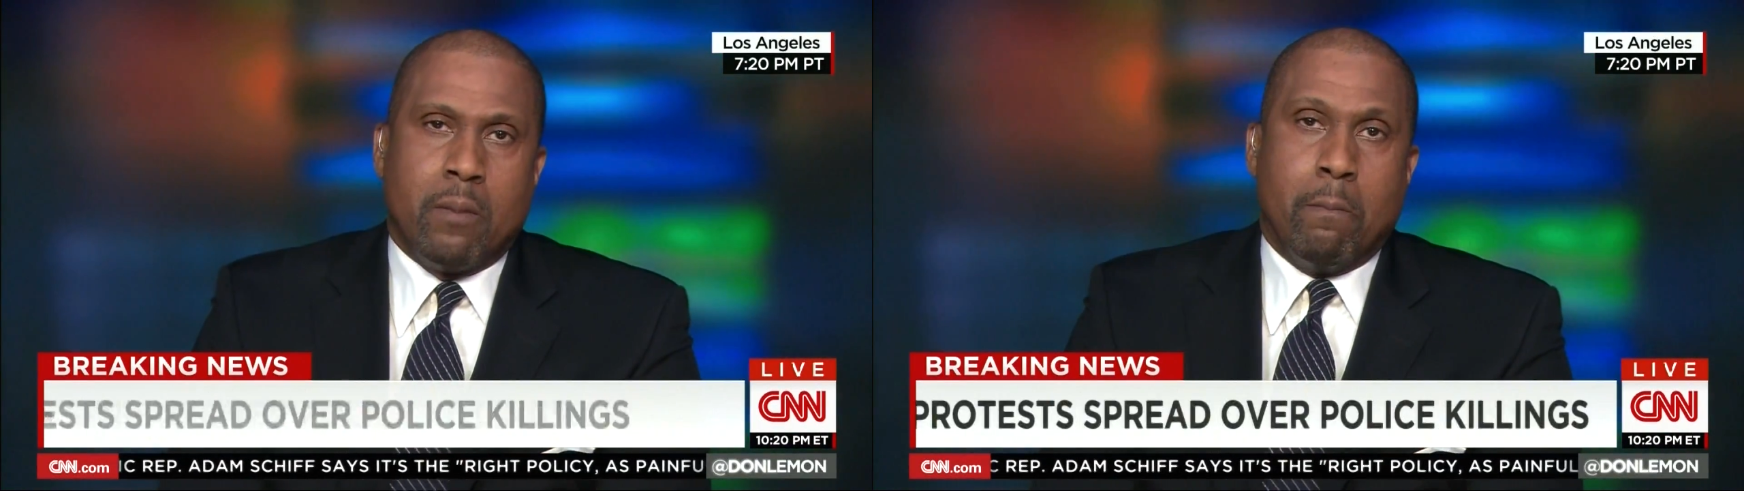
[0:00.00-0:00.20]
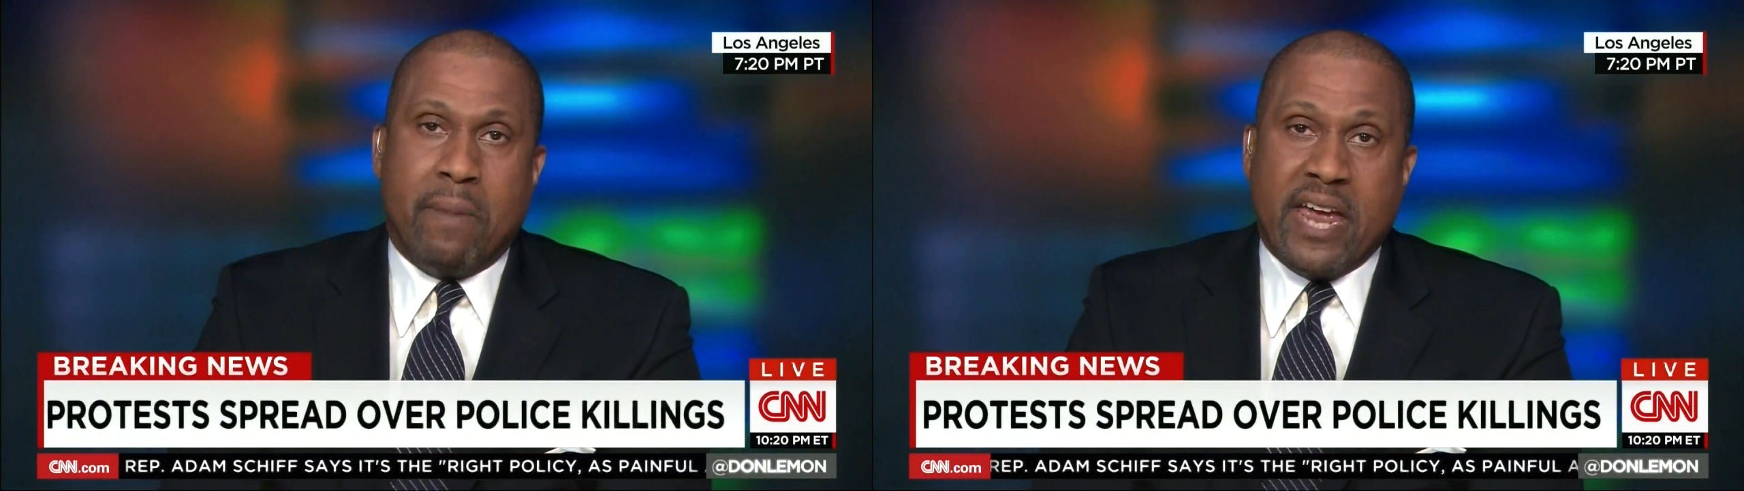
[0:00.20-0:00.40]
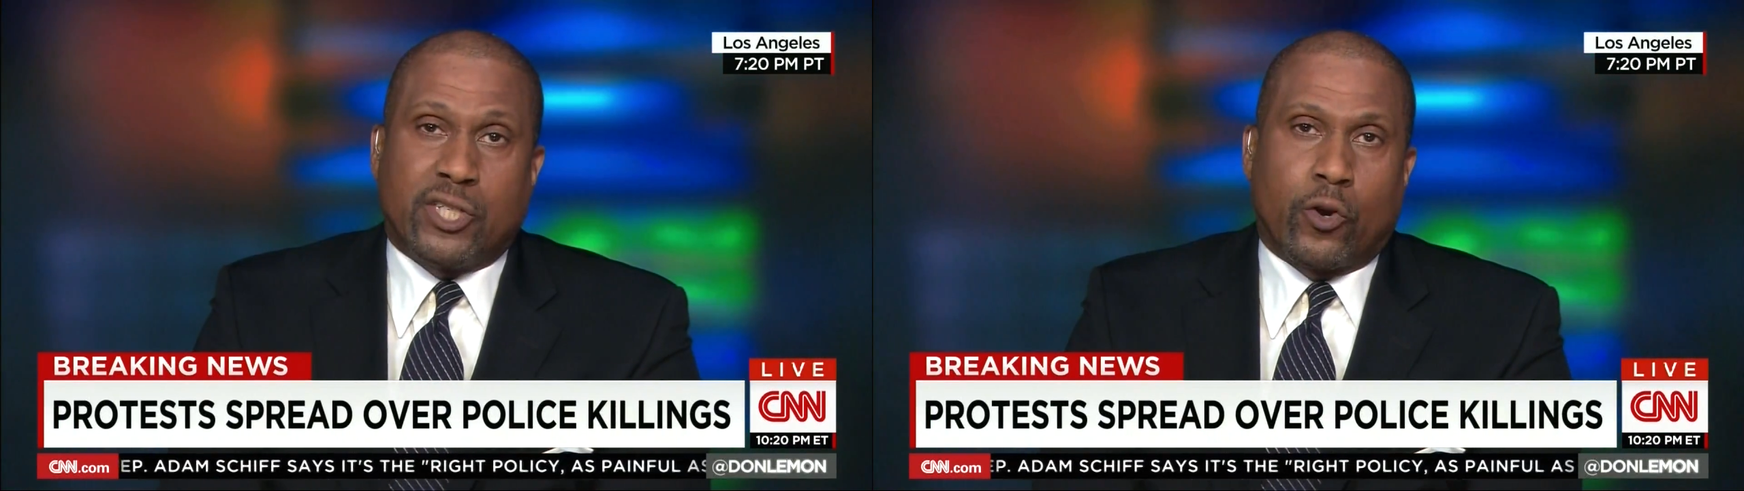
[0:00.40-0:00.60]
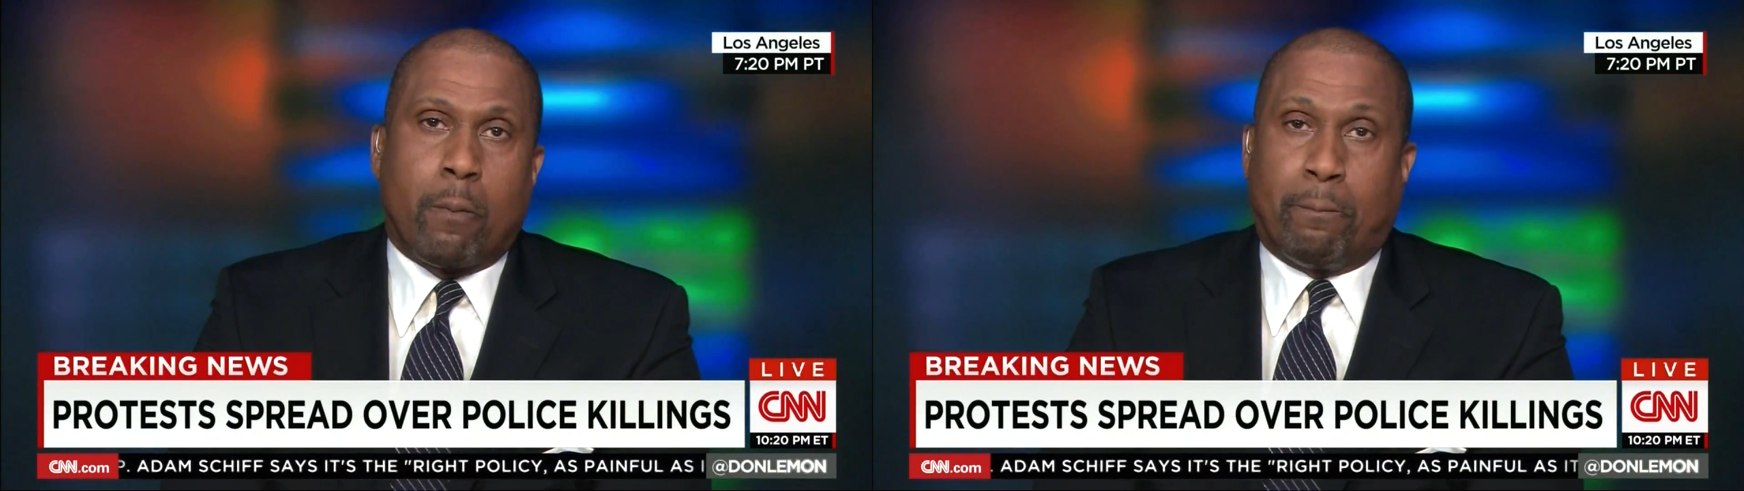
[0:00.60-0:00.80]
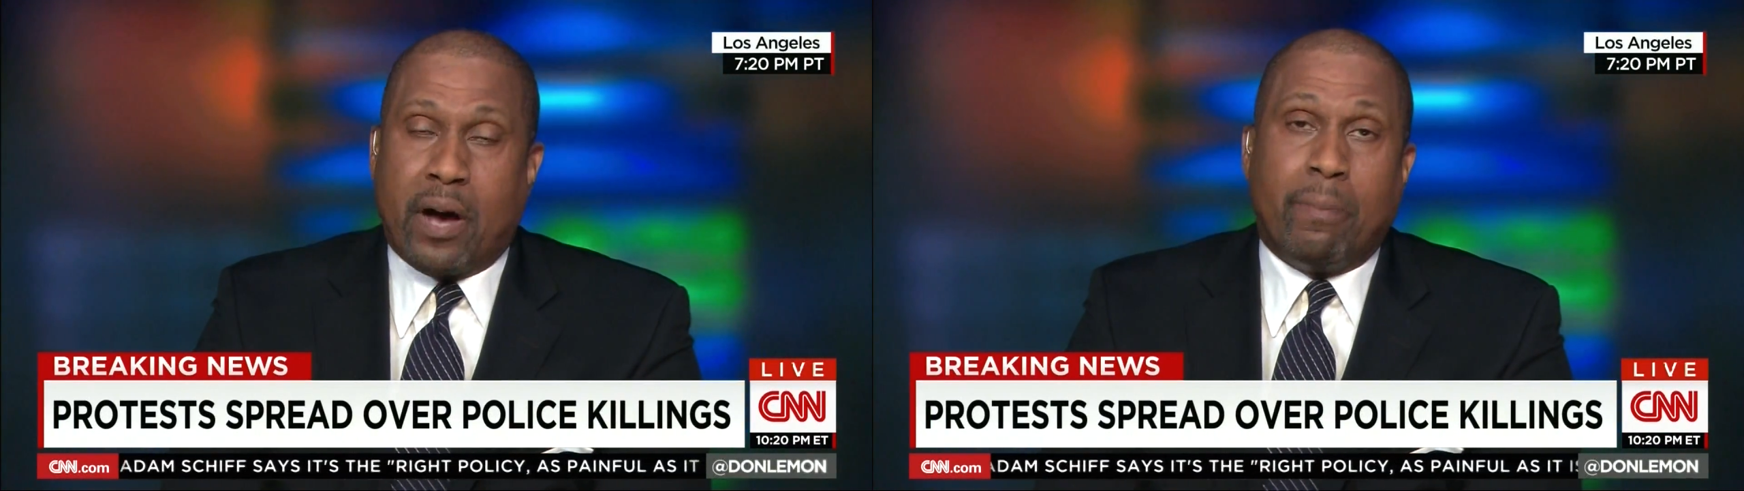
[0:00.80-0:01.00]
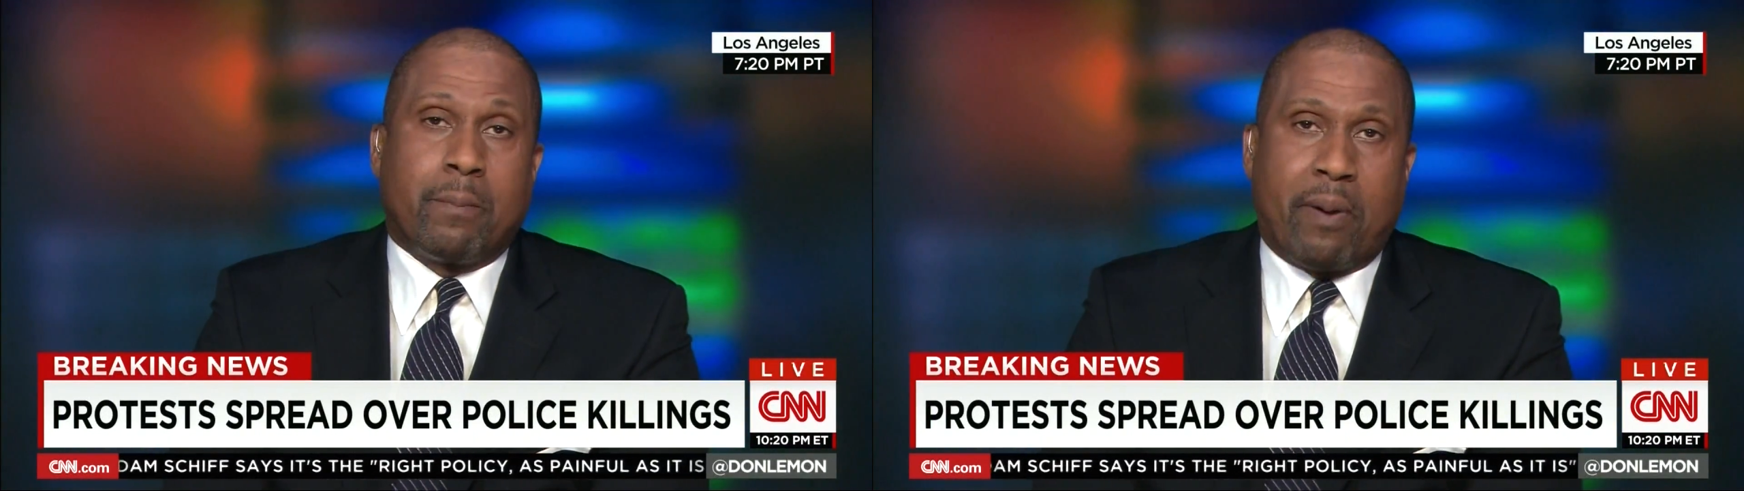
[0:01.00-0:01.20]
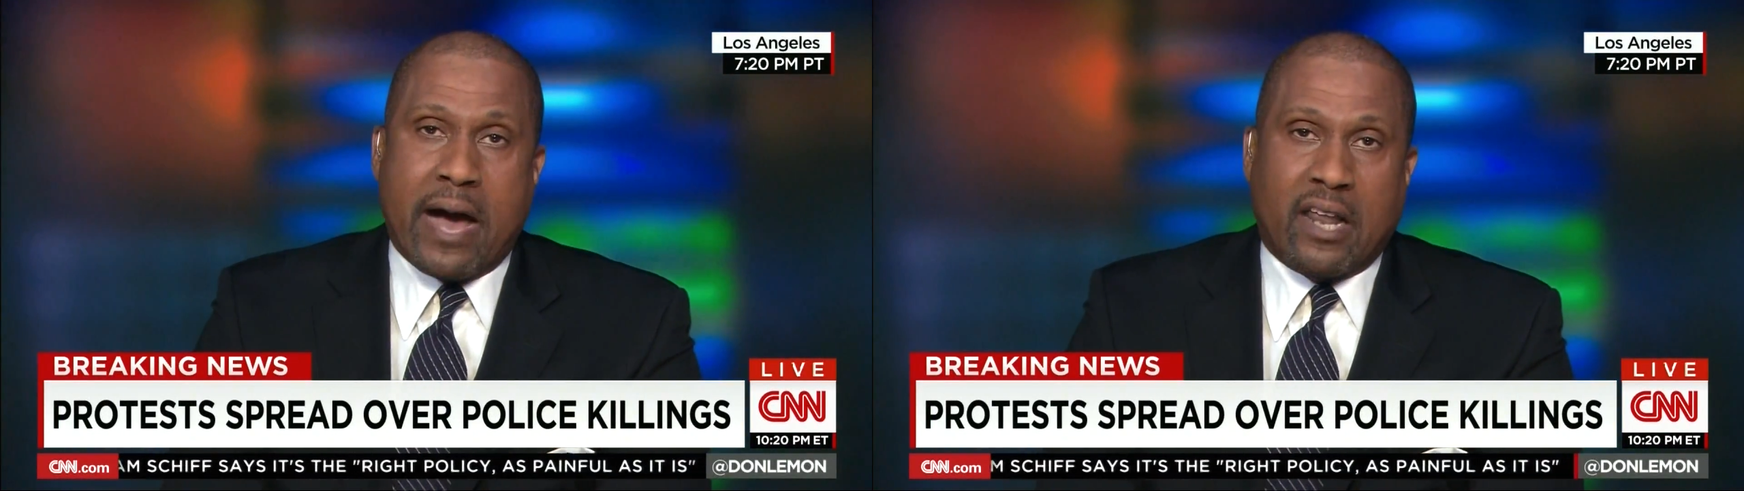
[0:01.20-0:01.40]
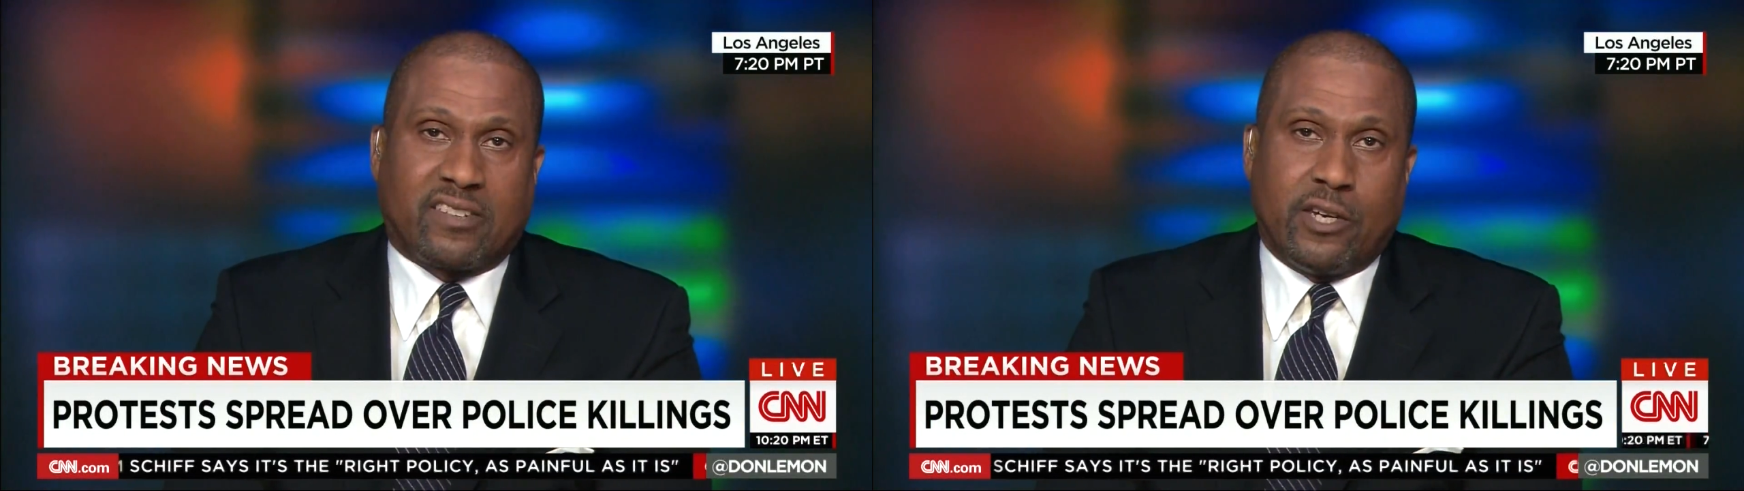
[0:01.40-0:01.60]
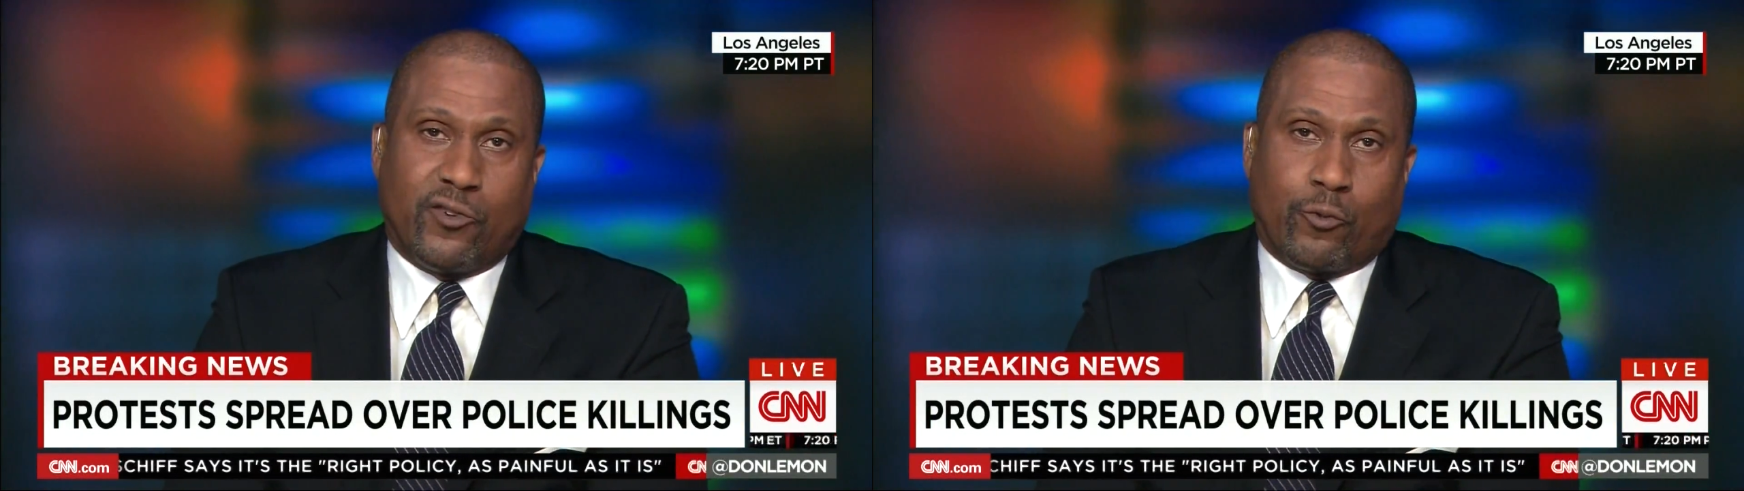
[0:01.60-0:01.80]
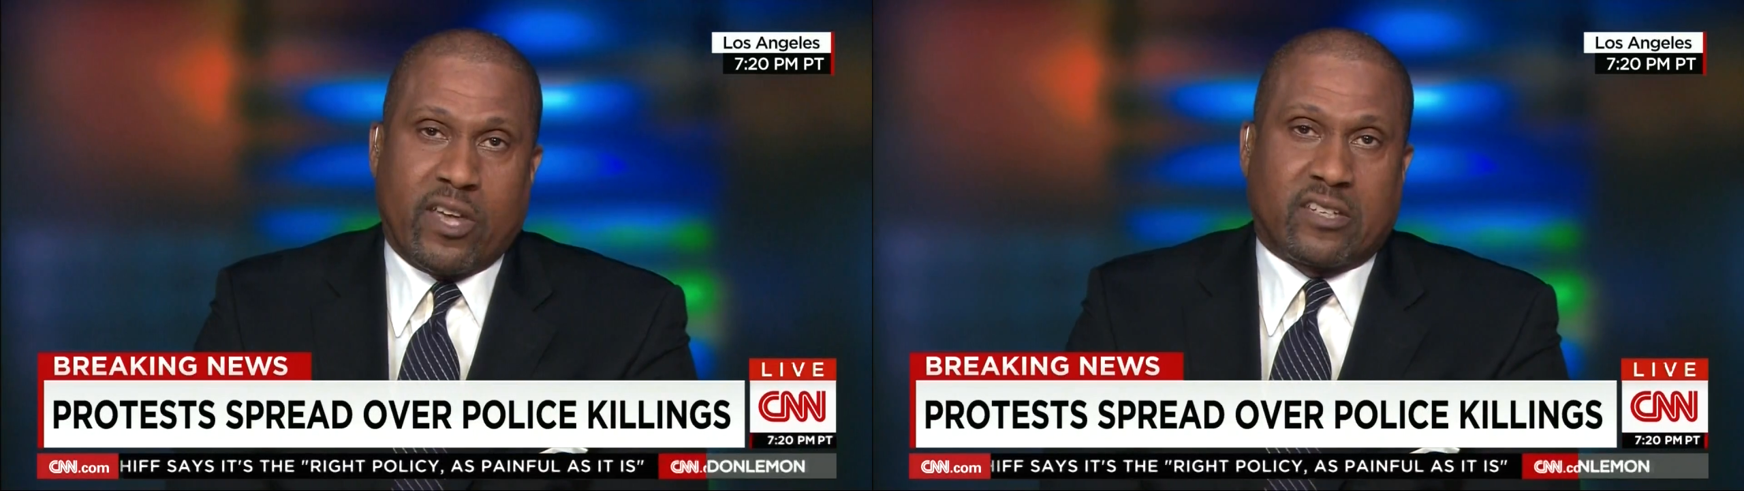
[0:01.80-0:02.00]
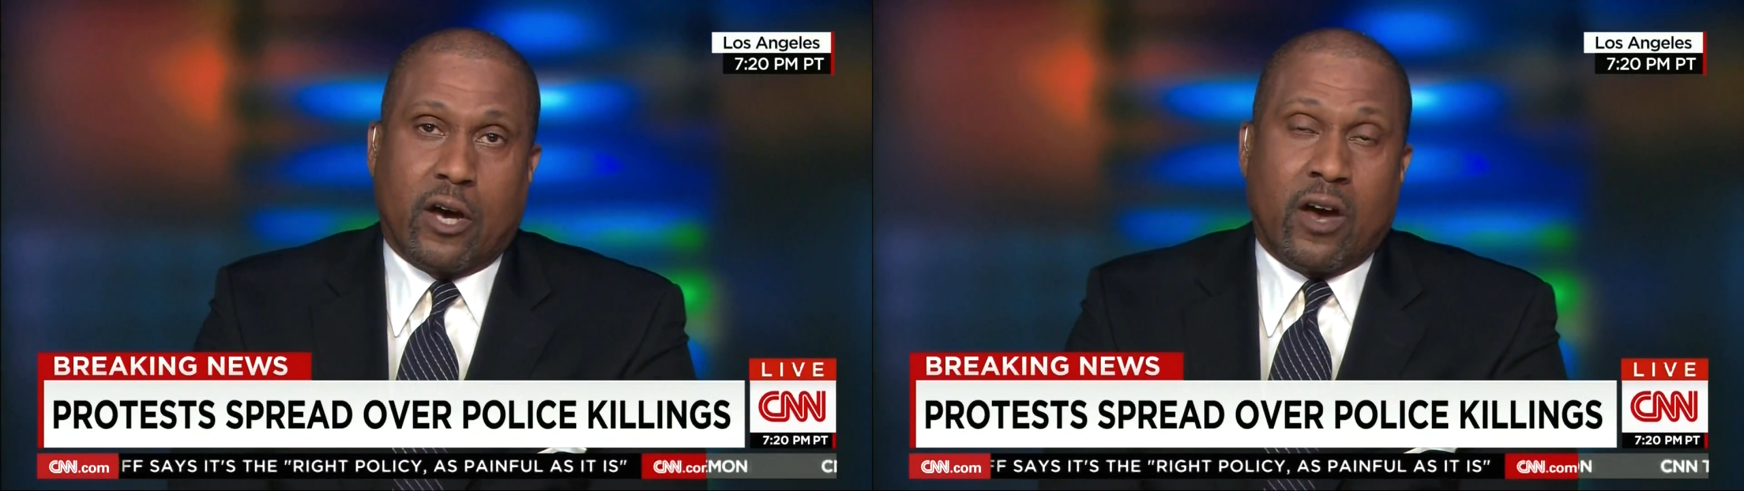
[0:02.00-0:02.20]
major public policy address